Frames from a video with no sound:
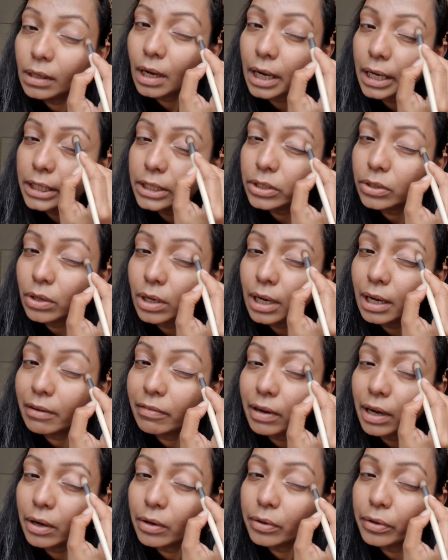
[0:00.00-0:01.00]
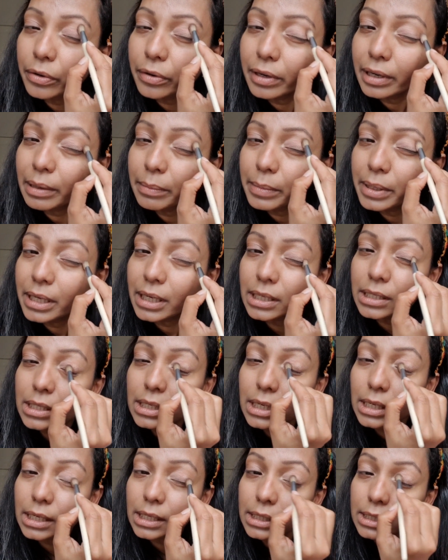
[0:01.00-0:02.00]
I do love how creamy it
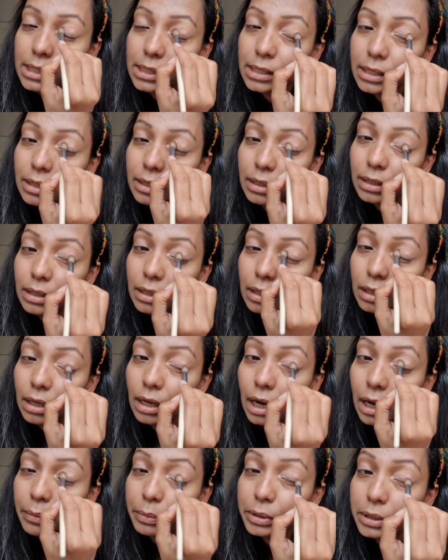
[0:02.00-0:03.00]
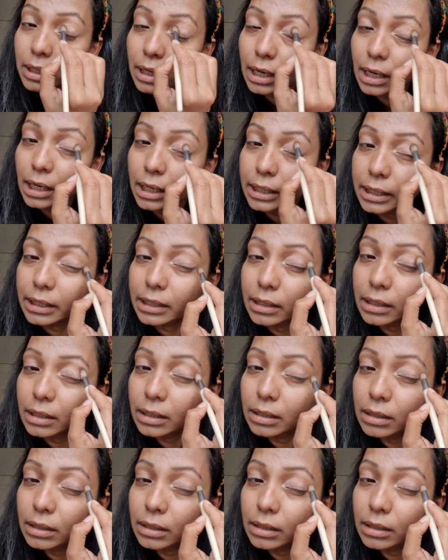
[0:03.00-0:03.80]
is, I won't lie.